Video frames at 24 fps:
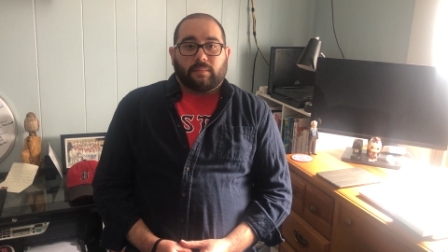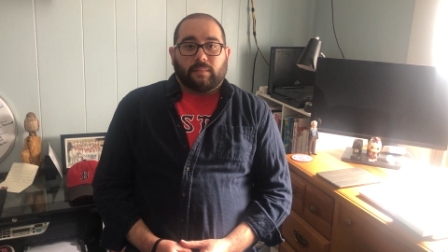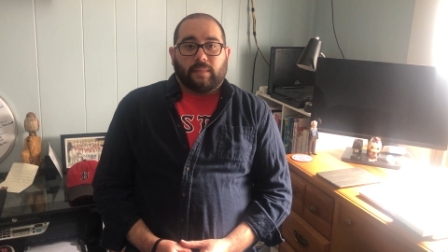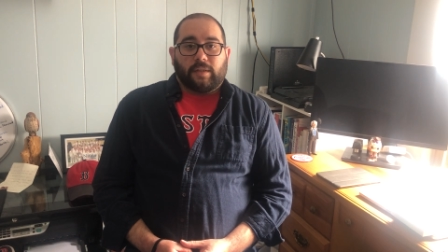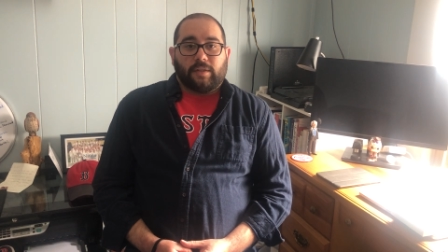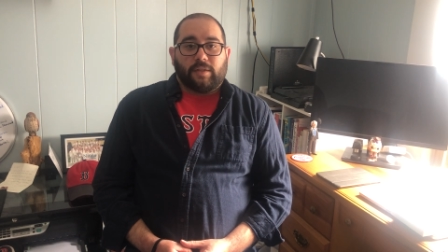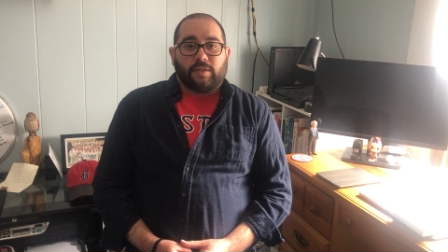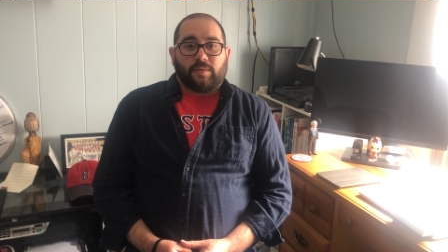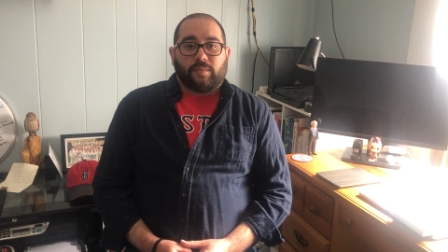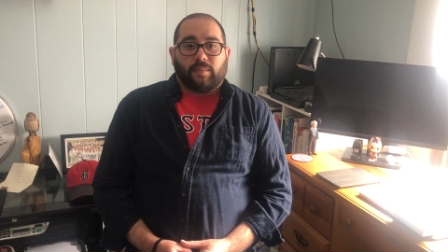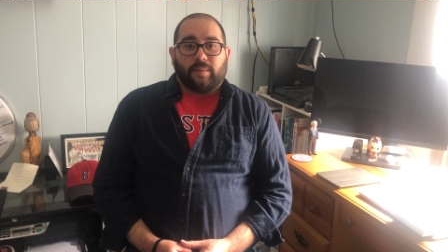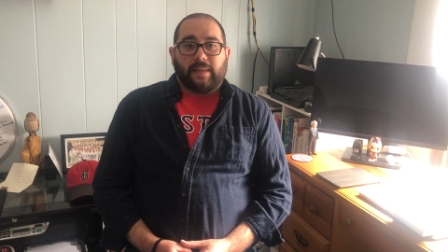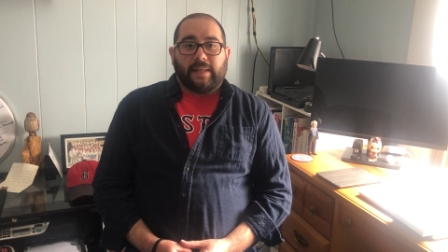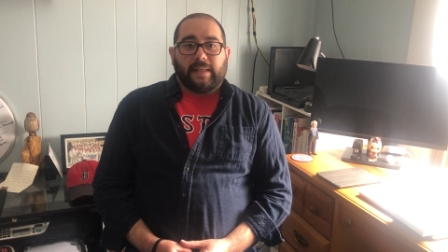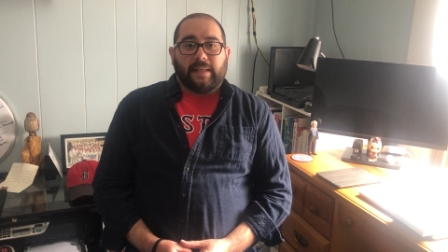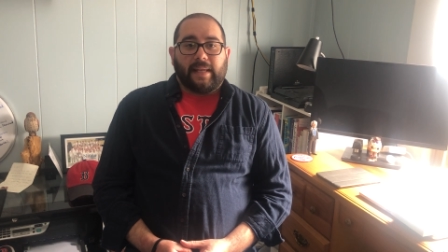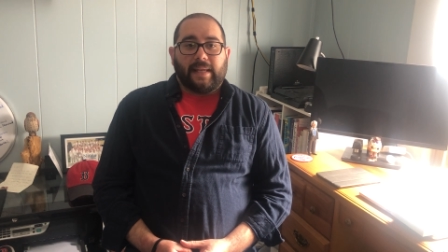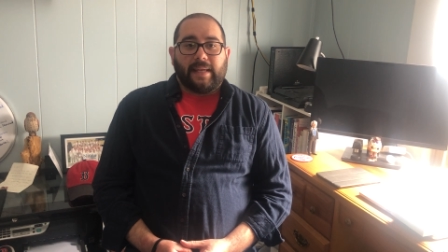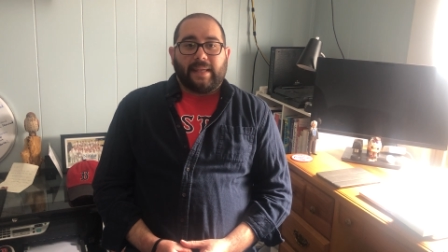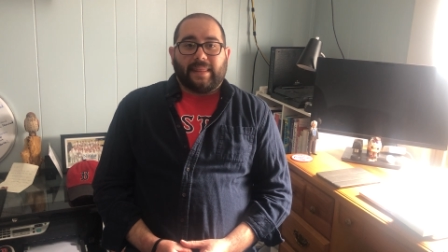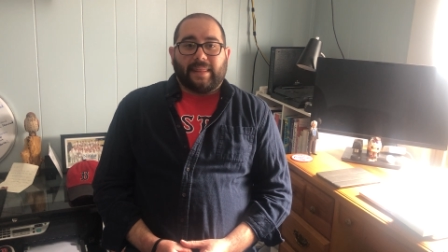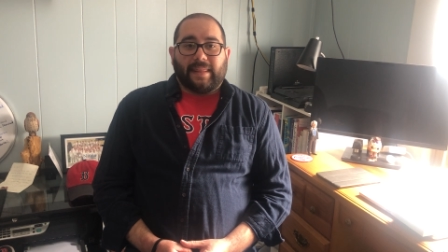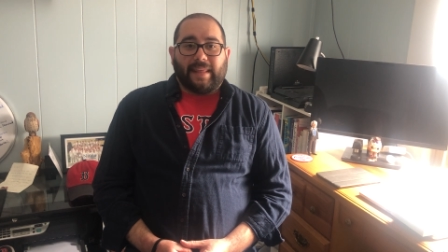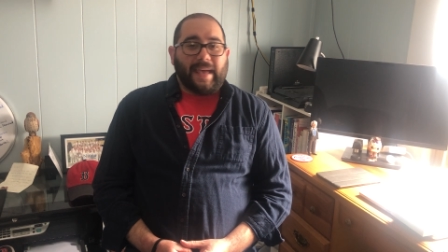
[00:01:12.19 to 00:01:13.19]
and just read
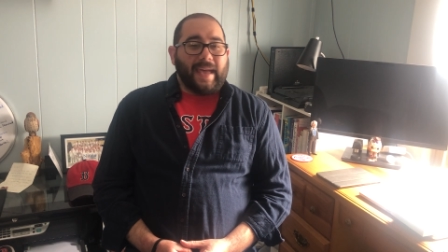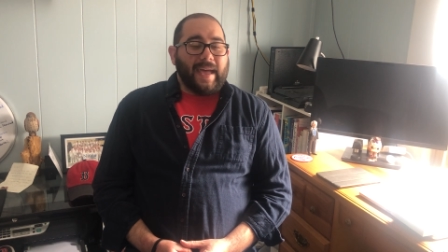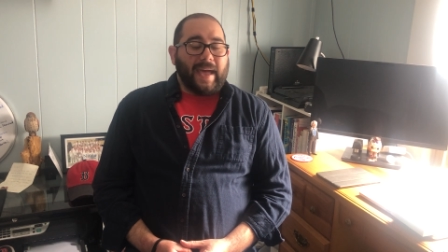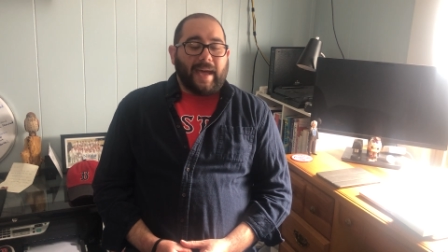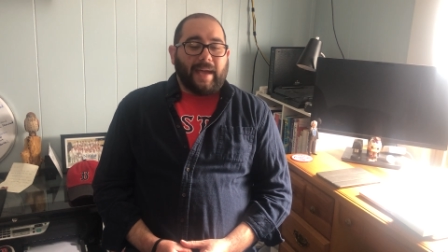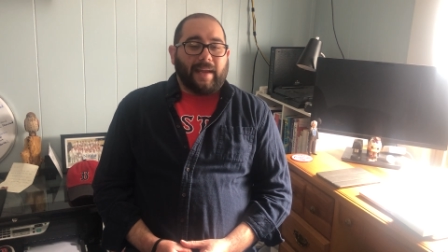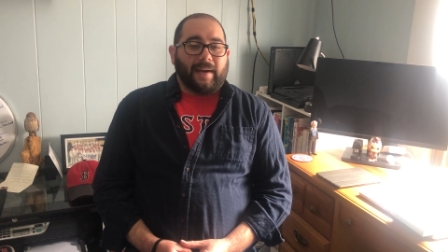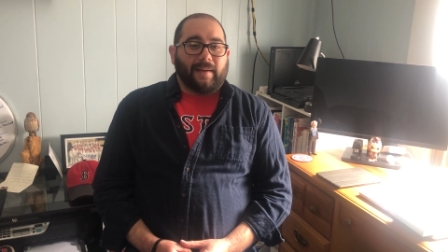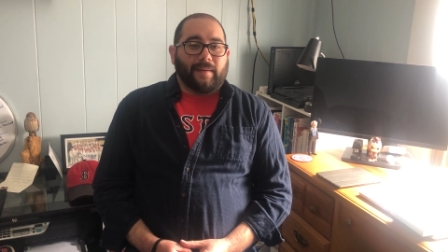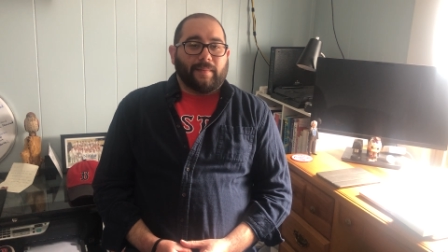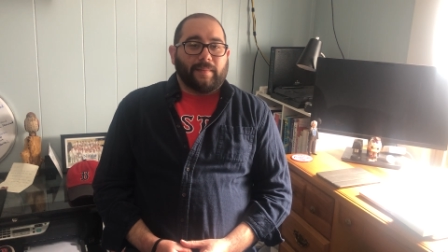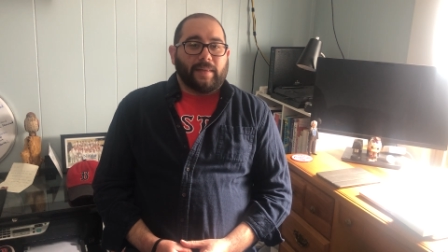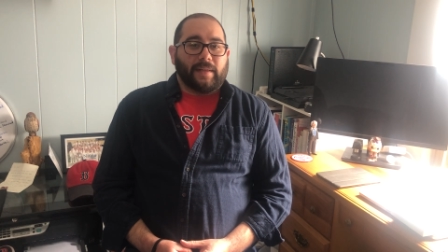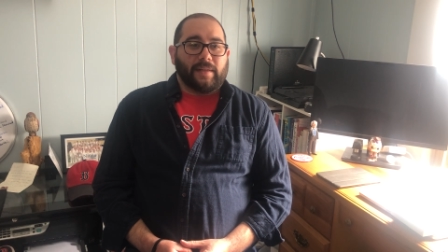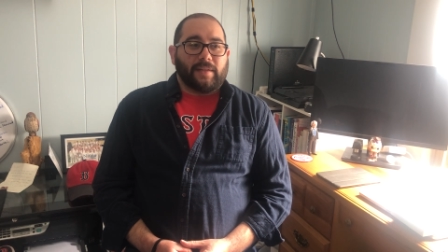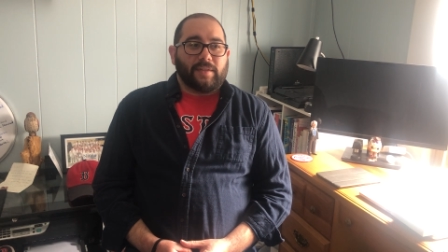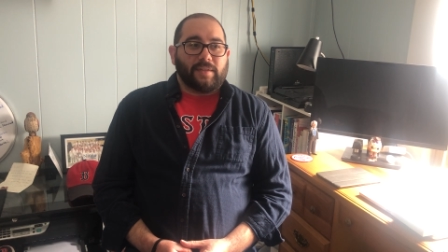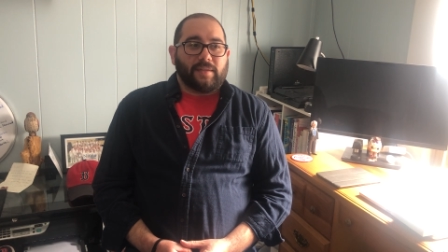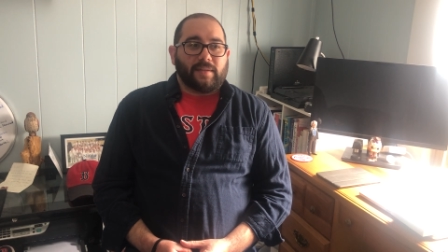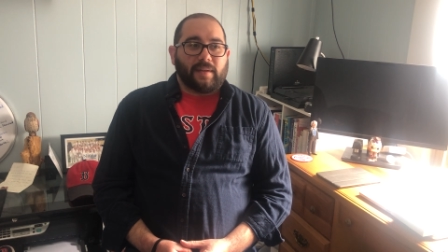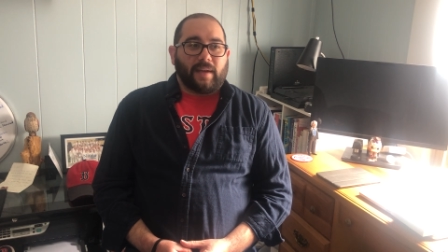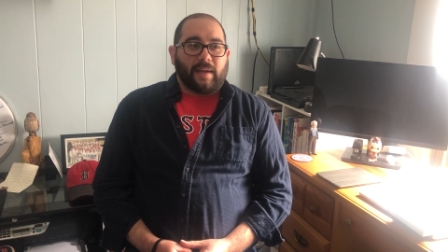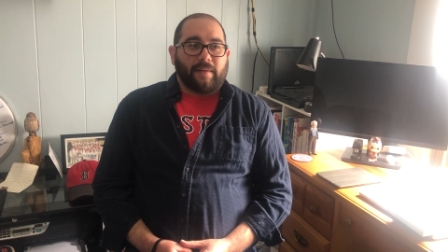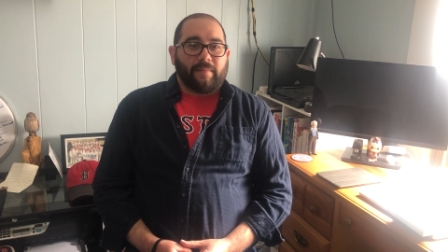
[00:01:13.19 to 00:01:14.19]
like that. I mean,
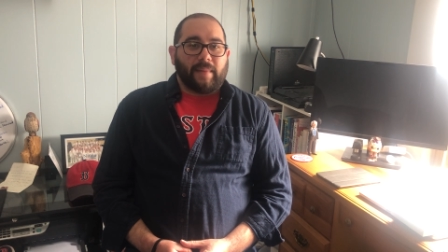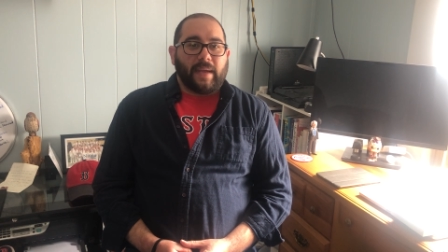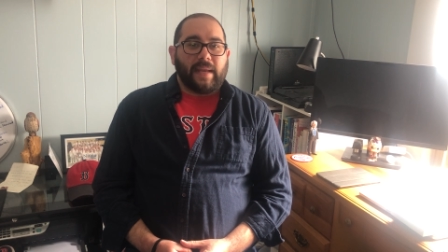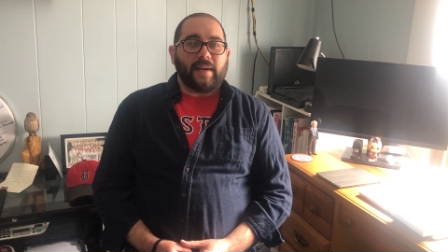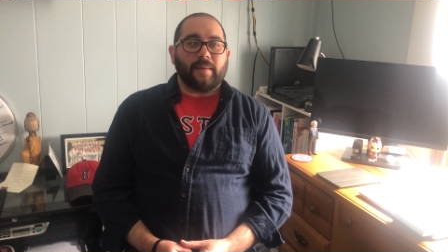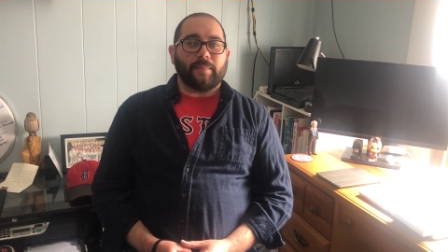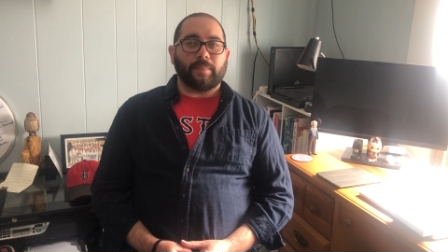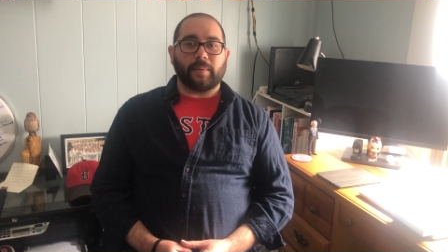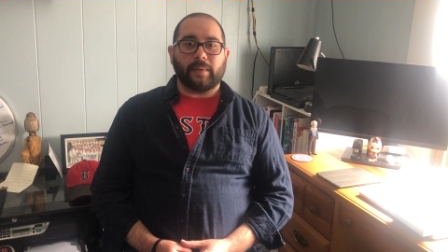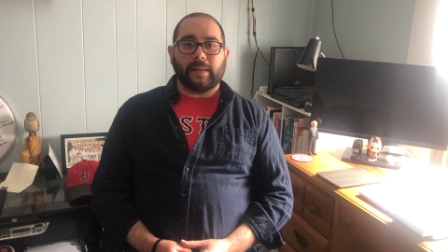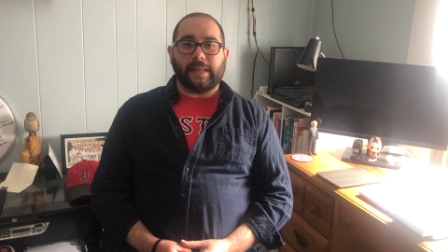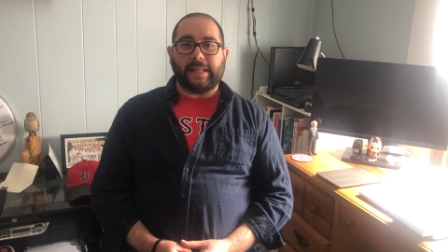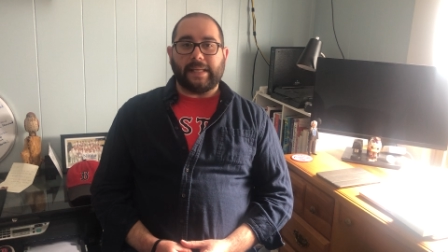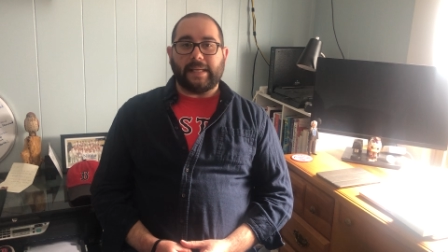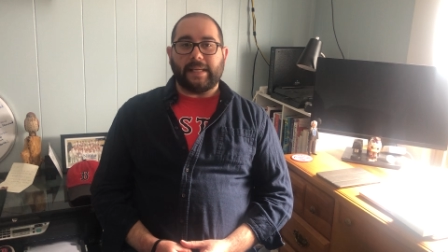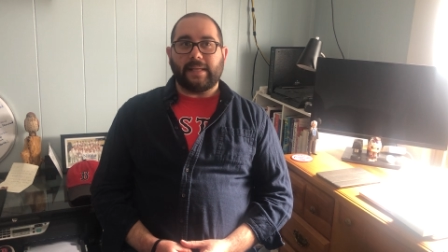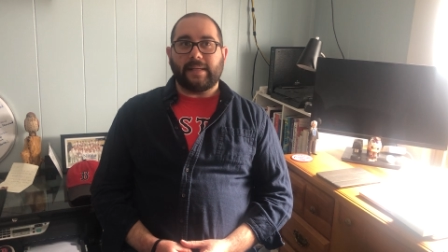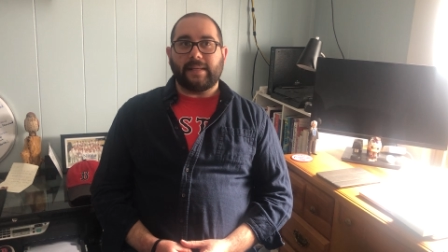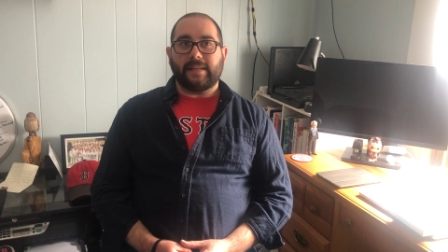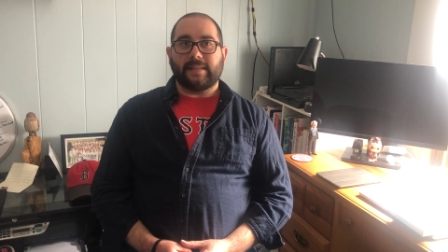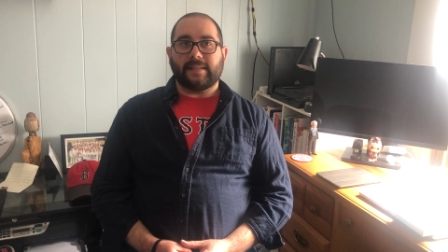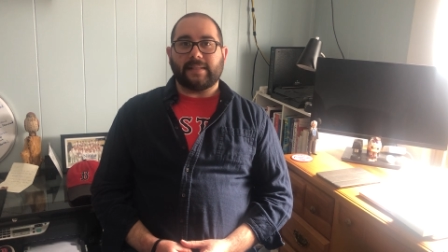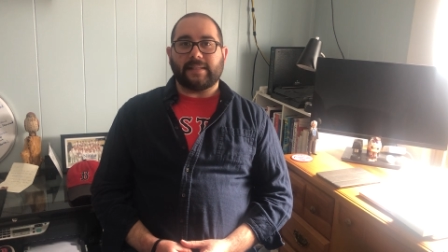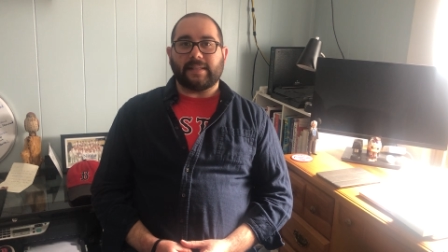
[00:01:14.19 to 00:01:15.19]
I made it pretty
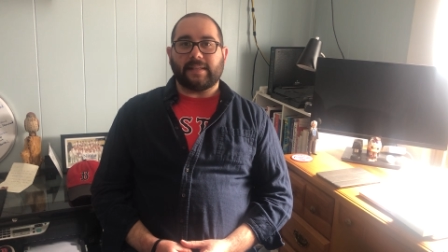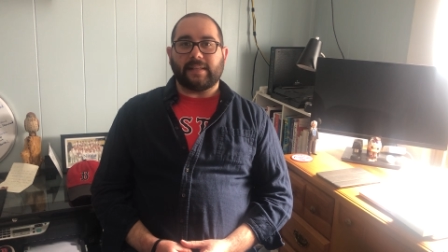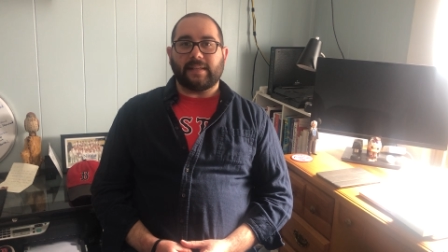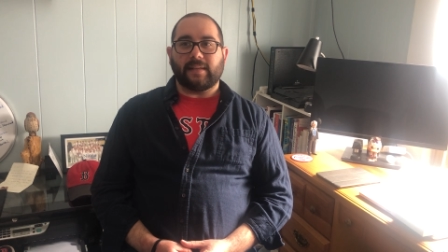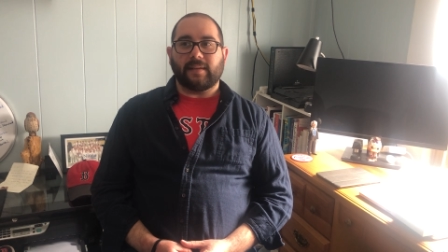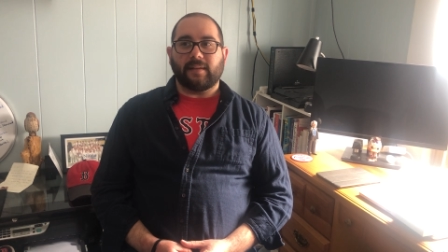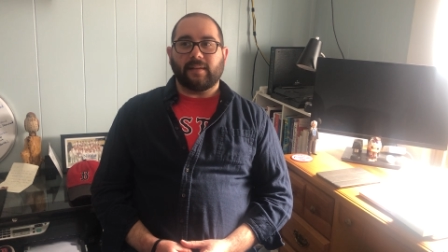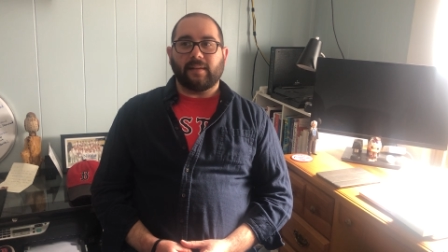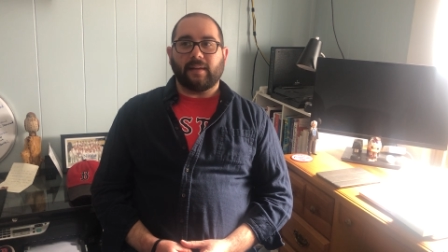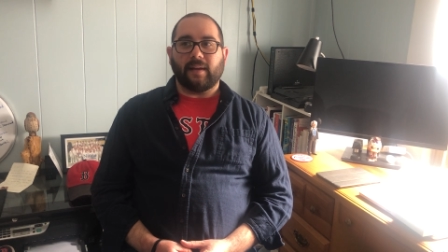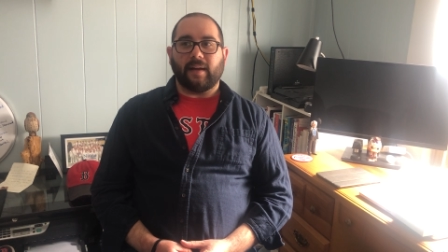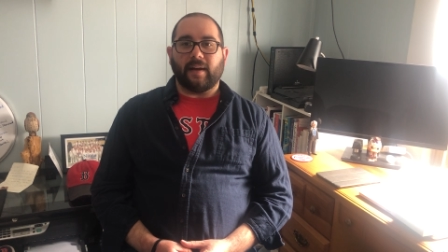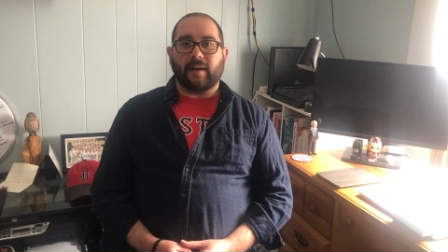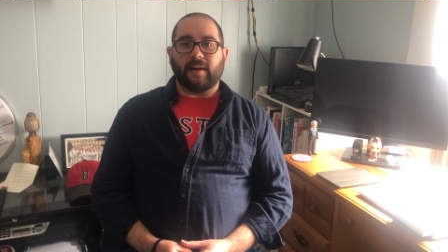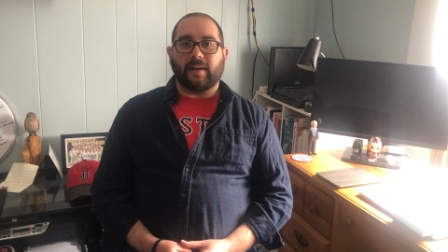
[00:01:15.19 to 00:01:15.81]
easy,